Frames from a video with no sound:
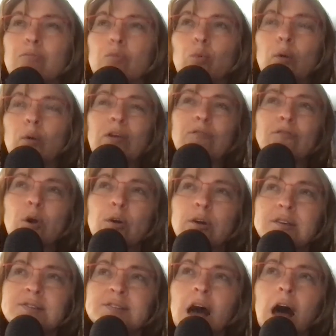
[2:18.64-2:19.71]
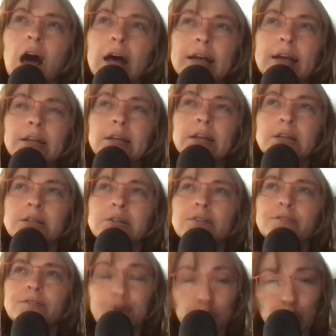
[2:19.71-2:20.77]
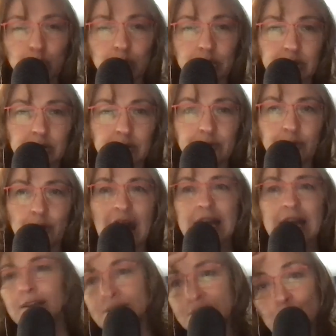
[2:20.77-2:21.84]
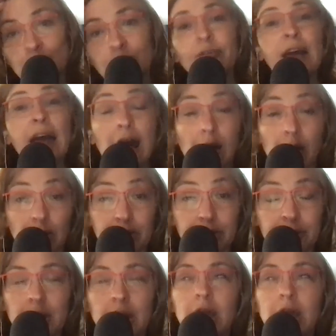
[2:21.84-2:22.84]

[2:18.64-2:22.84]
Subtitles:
When we focus on food for any sort of health,